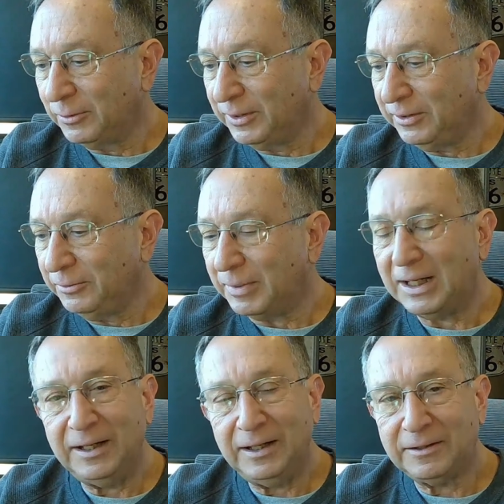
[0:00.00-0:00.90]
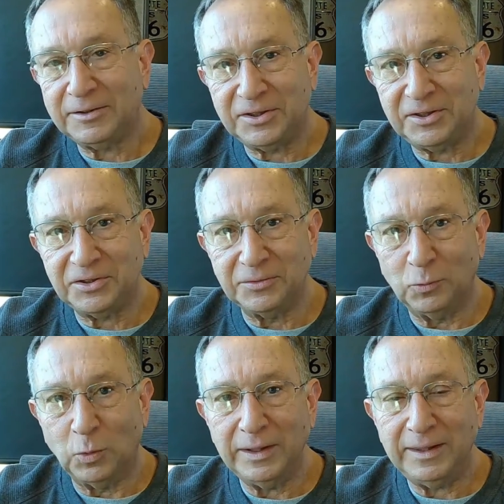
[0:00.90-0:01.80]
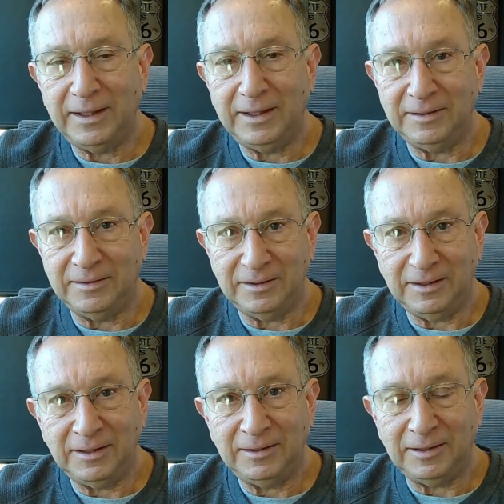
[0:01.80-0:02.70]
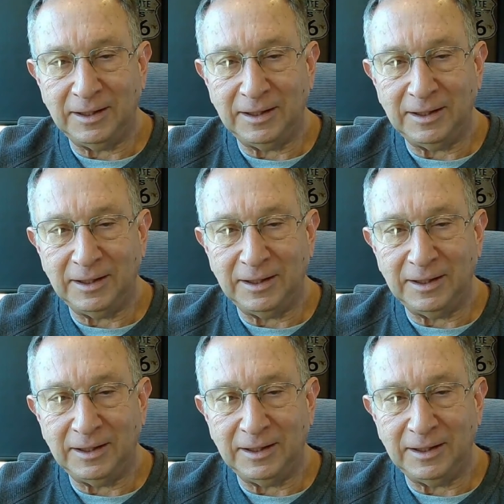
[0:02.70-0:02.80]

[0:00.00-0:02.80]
with you my analysis of what they did